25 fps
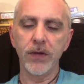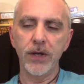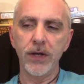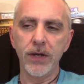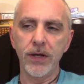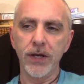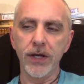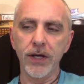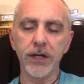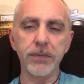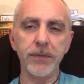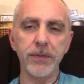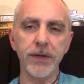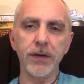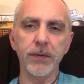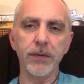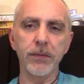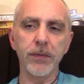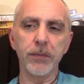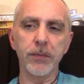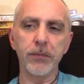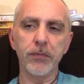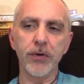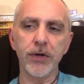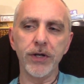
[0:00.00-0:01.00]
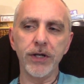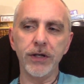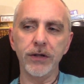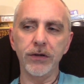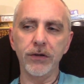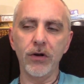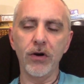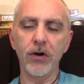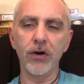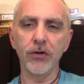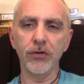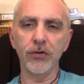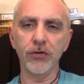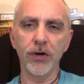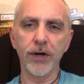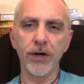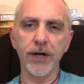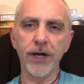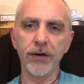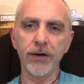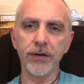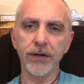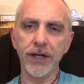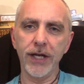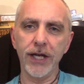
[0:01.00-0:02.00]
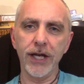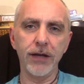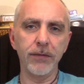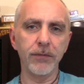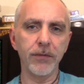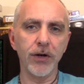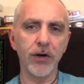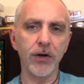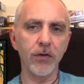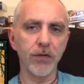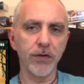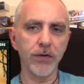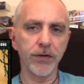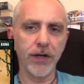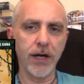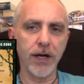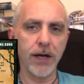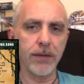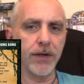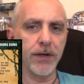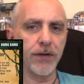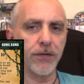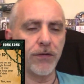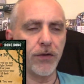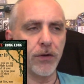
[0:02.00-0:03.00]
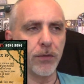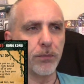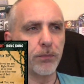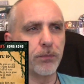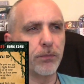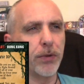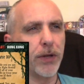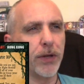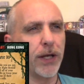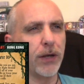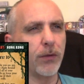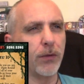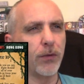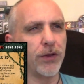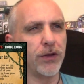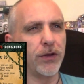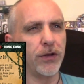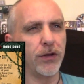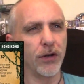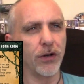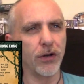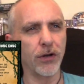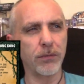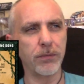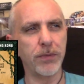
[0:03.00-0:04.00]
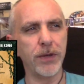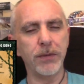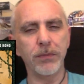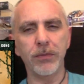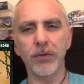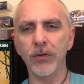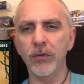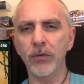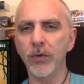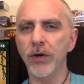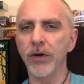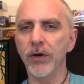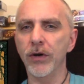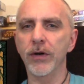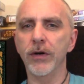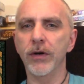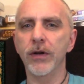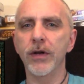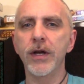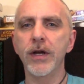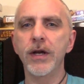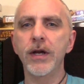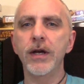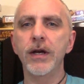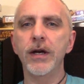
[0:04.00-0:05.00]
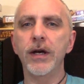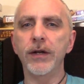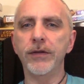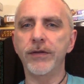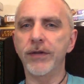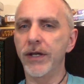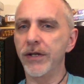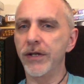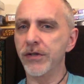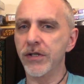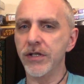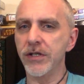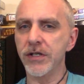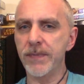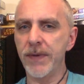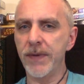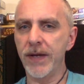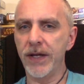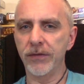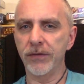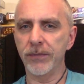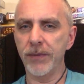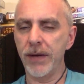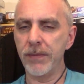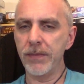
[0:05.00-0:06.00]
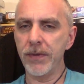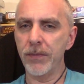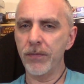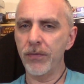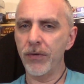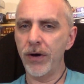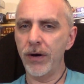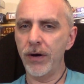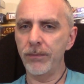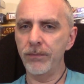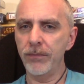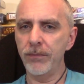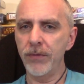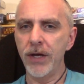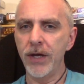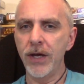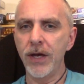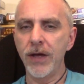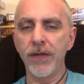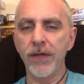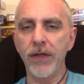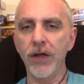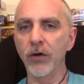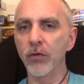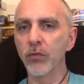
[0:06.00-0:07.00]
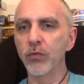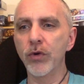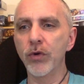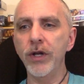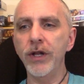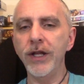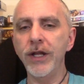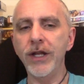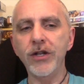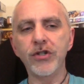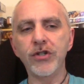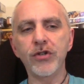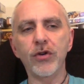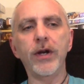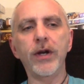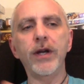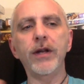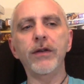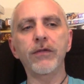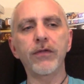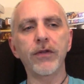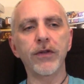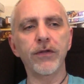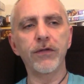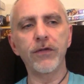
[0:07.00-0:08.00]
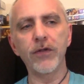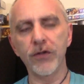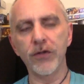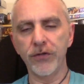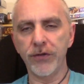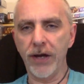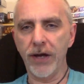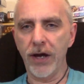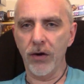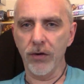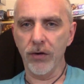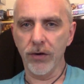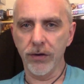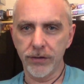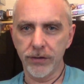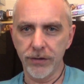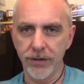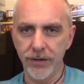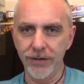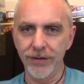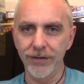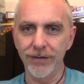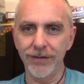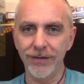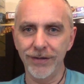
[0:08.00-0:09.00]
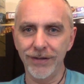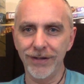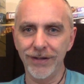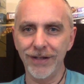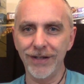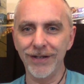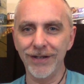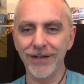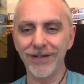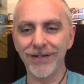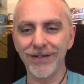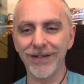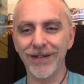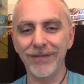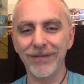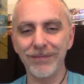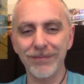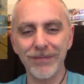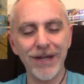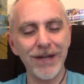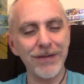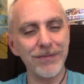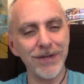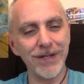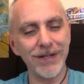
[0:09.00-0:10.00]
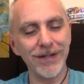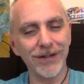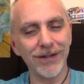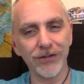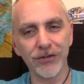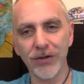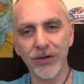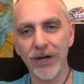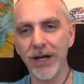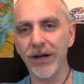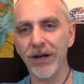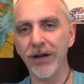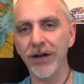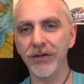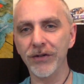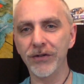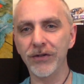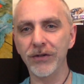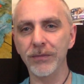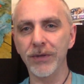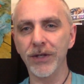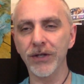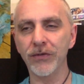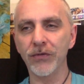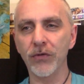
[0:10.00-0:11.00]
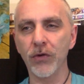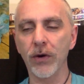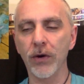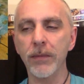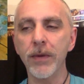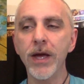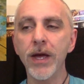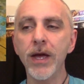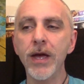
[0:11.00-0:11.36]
It can be a pretty long, drawn-out game over time, and if you're playing with younger people where attention spans might be a problem, they'll really enjoy it for the first hour. Then maybe it'll drag on too much for them.